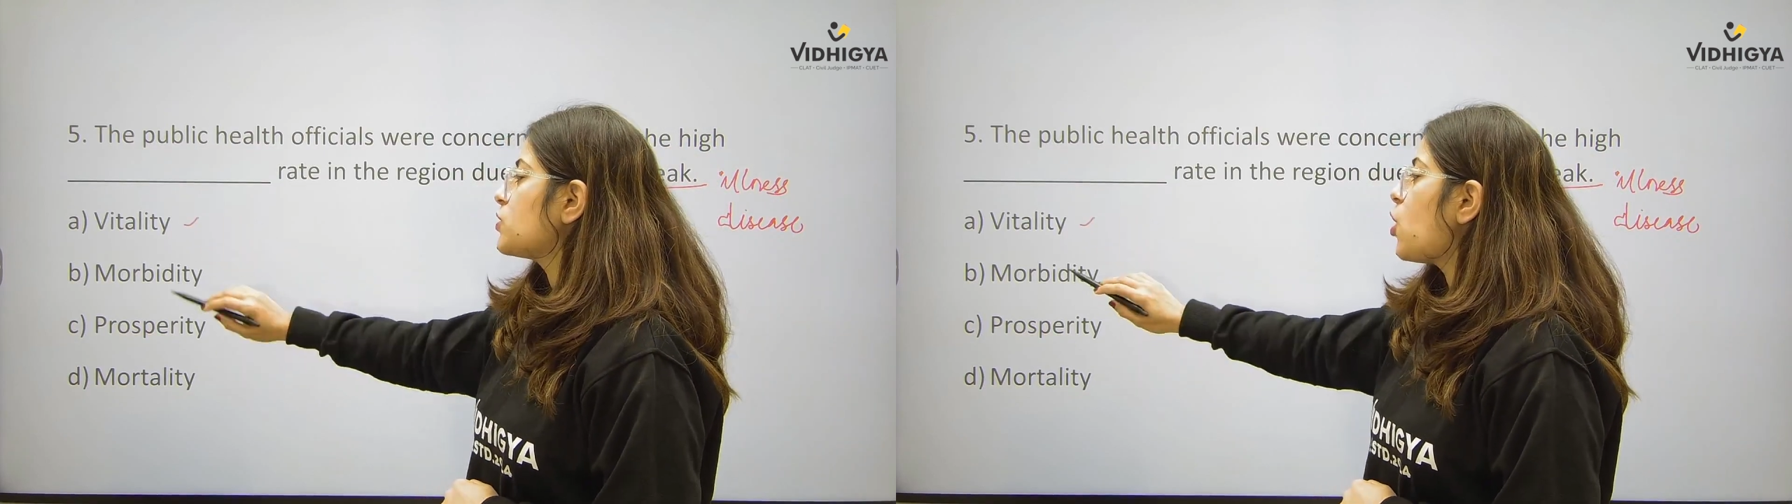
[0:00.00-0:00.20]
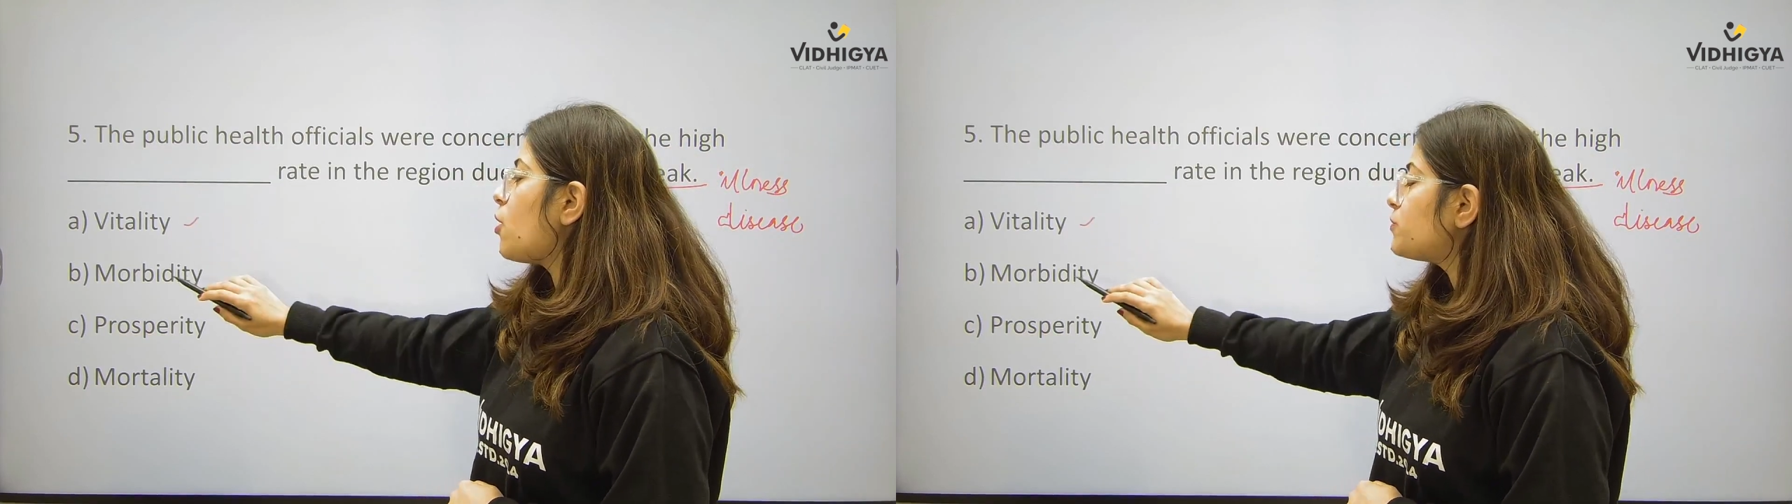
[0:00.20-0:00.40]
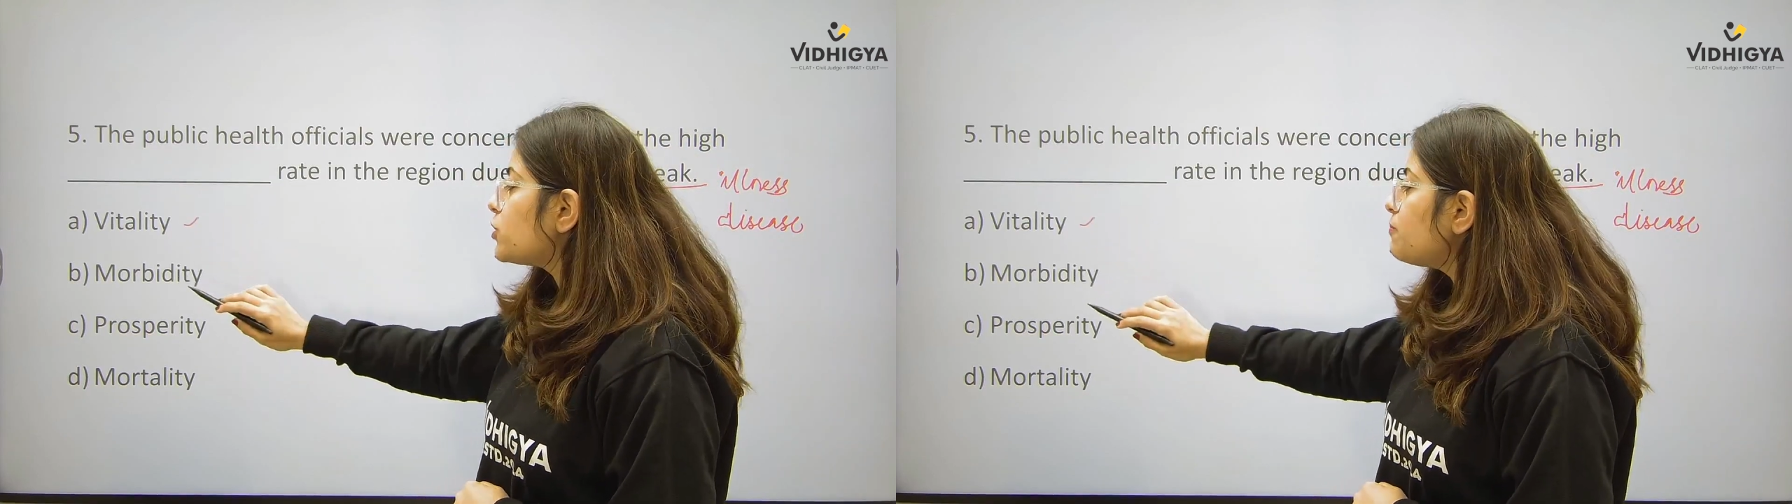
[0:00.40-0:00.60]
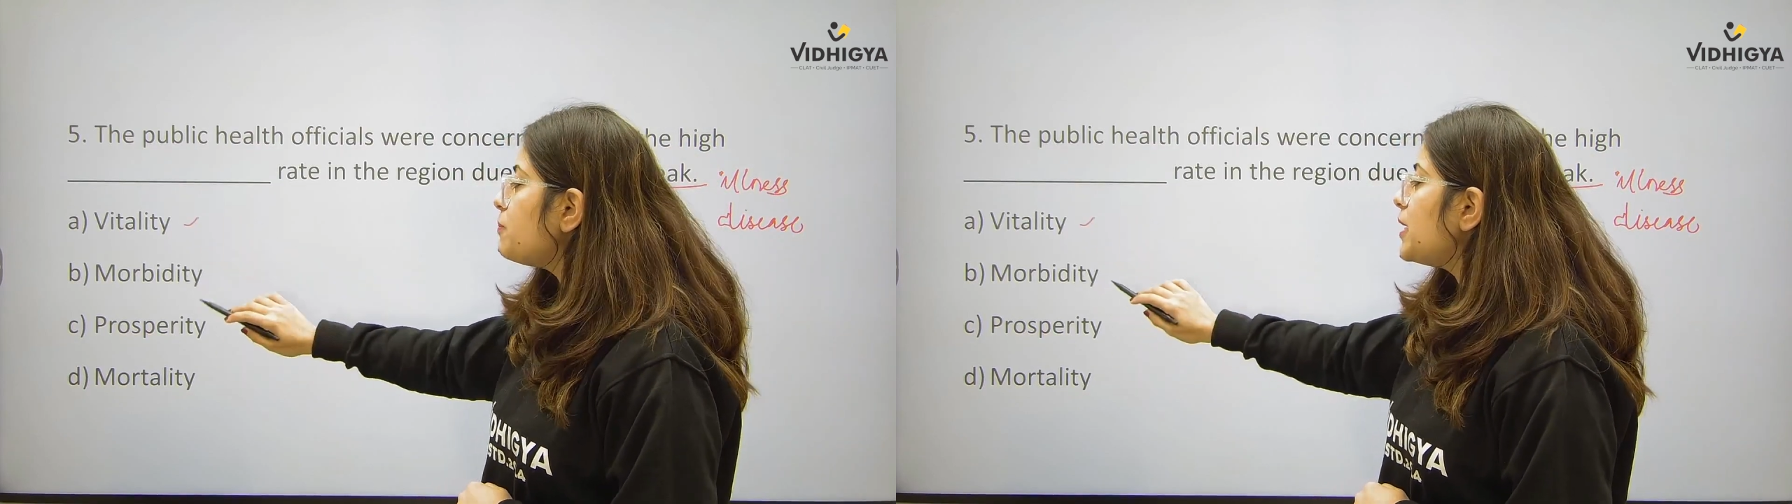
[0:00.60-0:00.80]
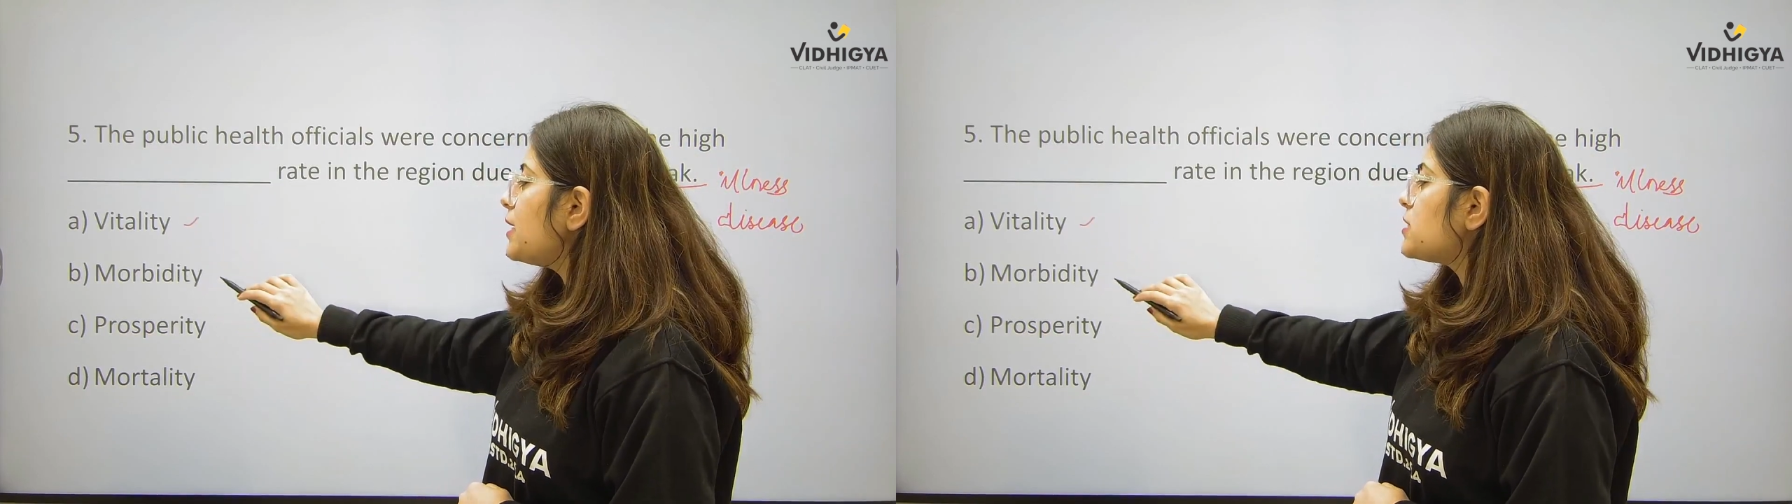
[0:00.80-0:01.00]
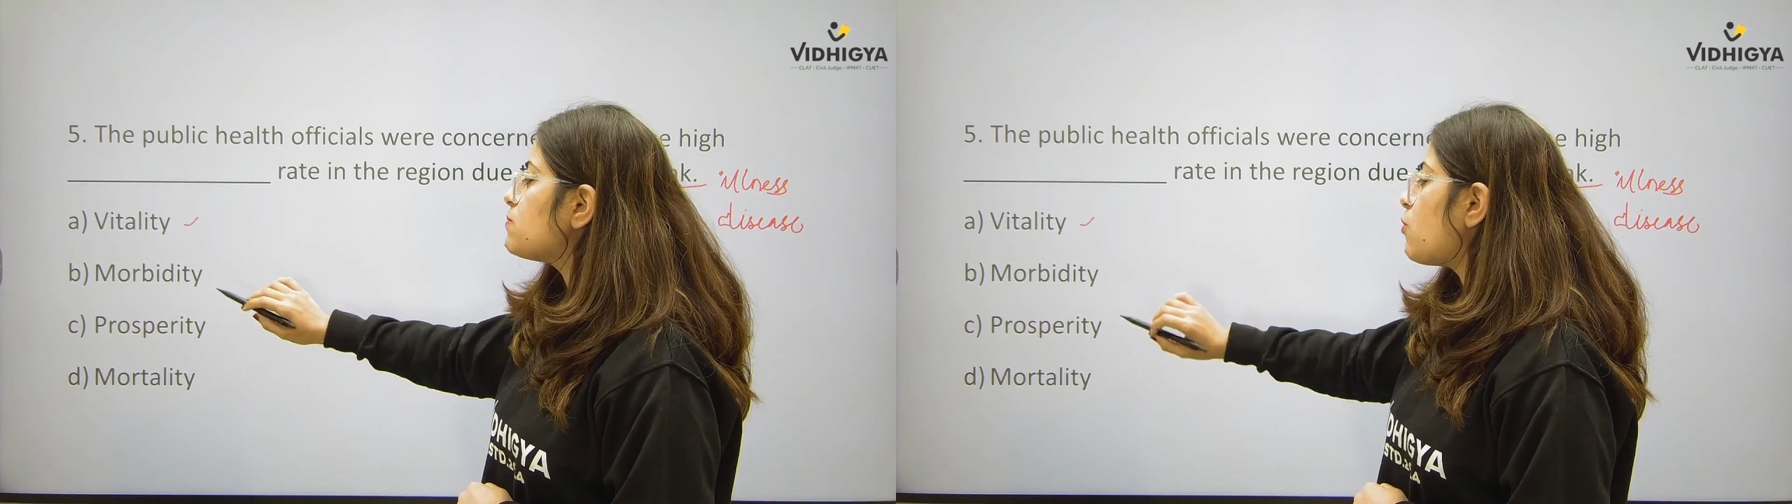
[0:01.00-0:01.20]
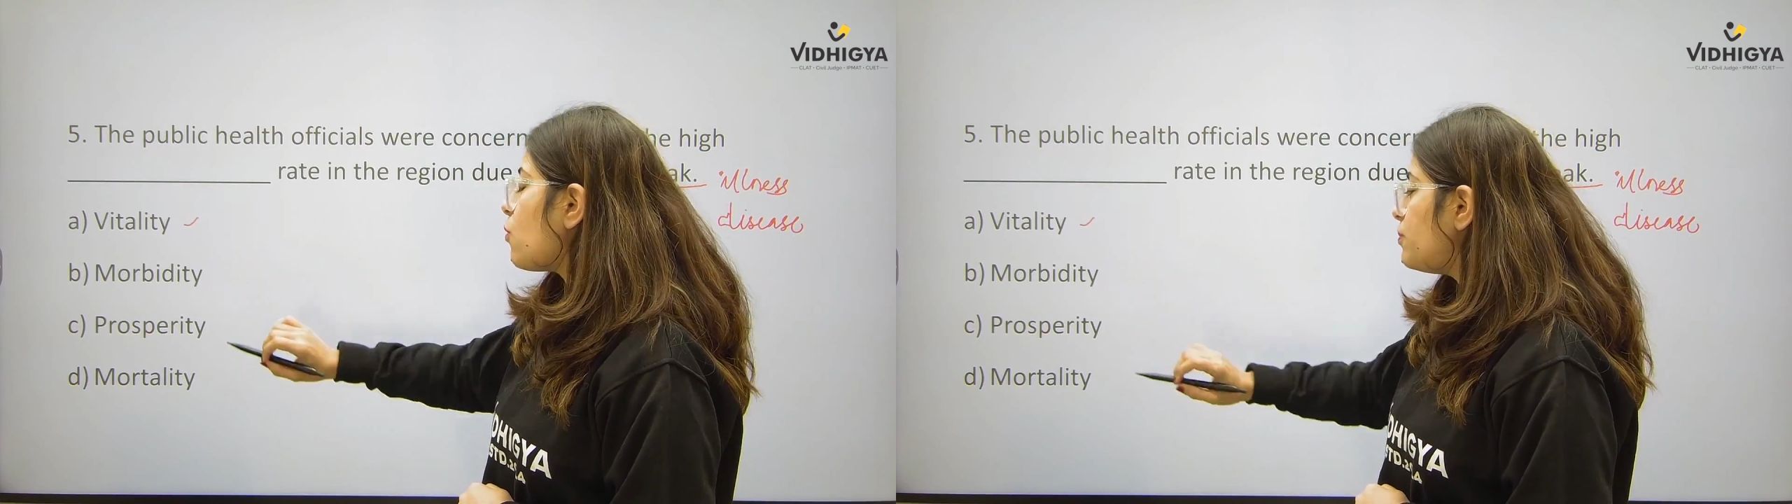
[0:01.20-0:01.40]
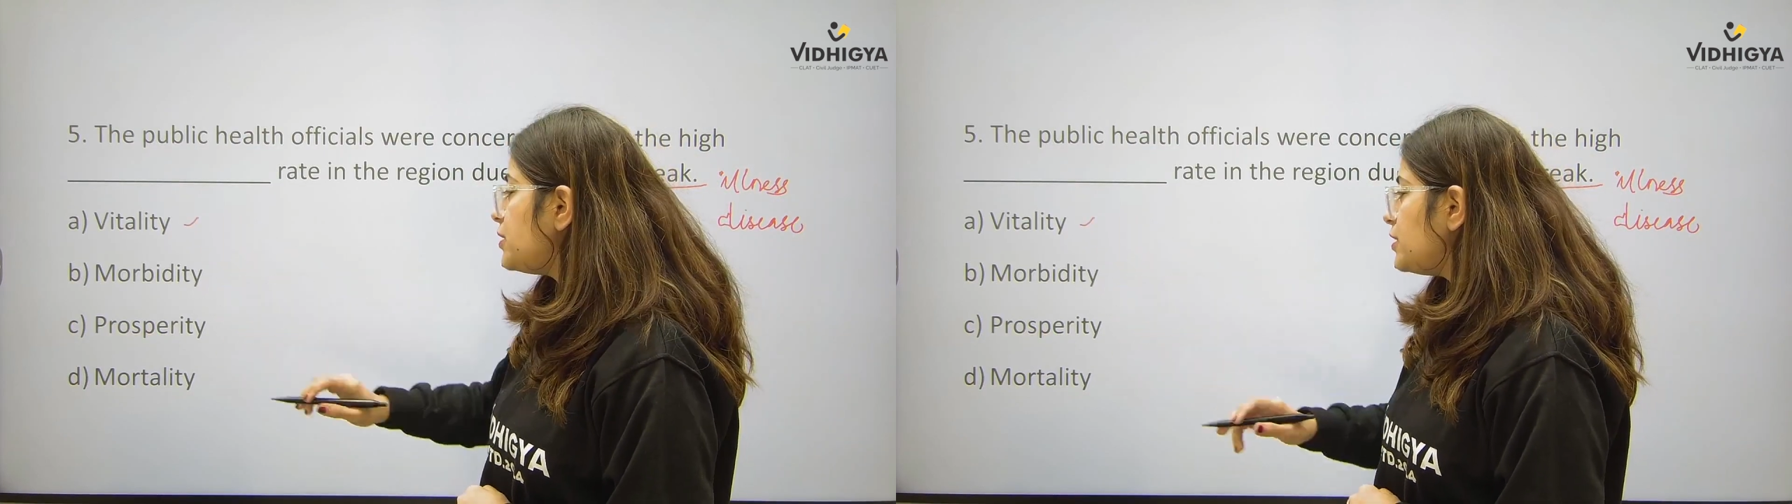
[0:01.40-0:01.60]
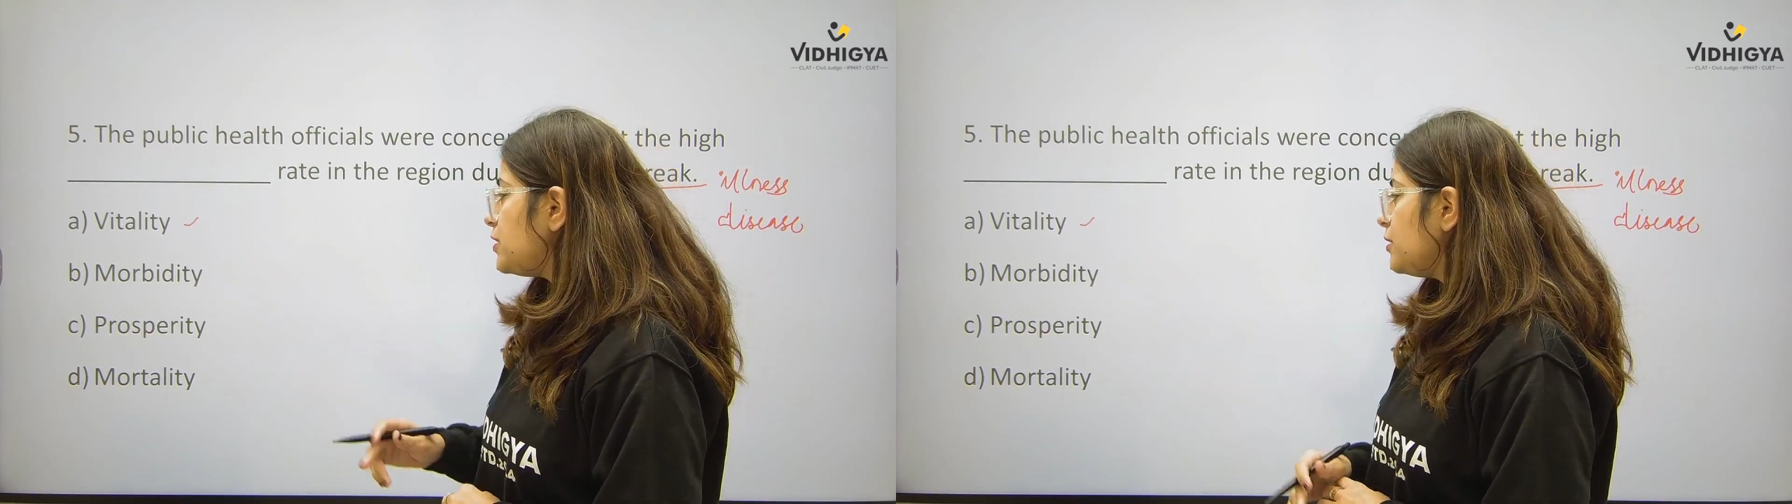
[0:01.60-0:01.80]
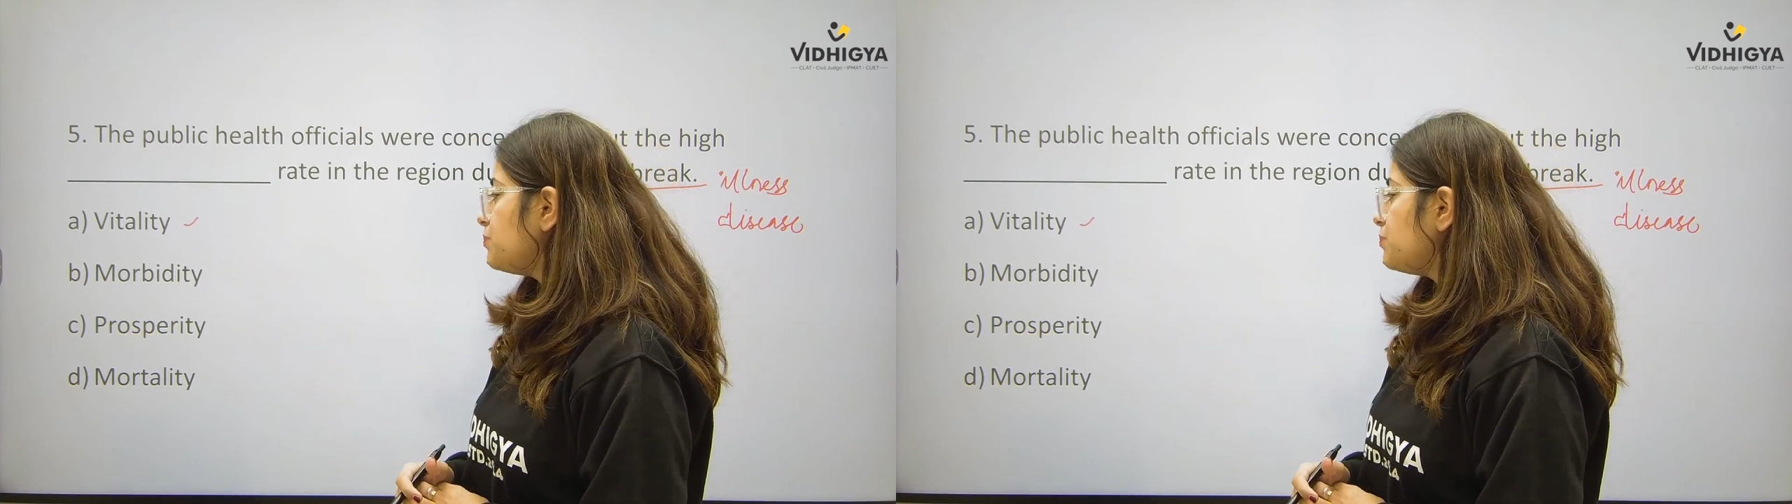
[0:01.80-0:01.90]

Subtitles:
Option B is morbidity.